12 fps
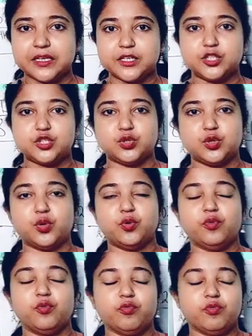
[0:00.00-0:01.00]
So
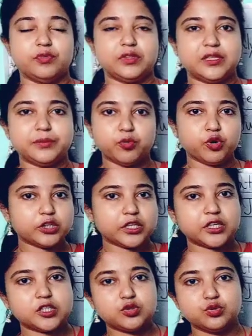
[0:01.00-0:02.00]
both
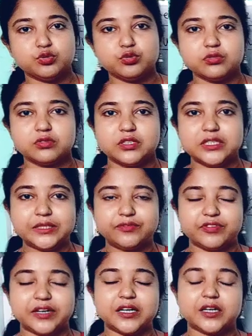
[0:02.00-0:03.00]
are two
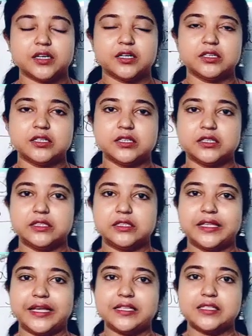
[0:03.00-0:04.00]
different
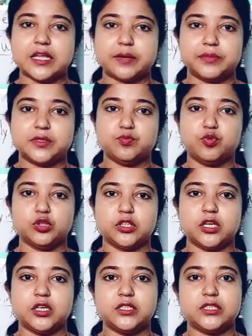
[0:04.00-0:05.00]
things, that means both
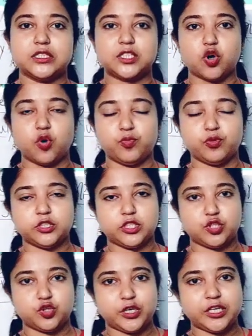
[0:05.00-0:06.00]
are just
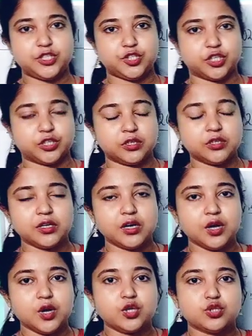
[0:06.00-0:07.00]
opposite to each other.
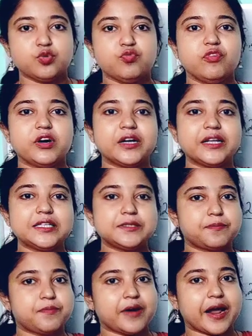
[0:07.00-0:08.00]
So what is
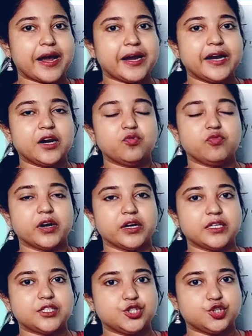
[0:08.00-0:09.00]
pride and what
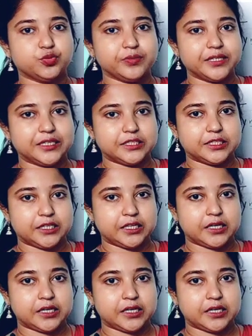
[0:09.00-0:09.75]
is humility?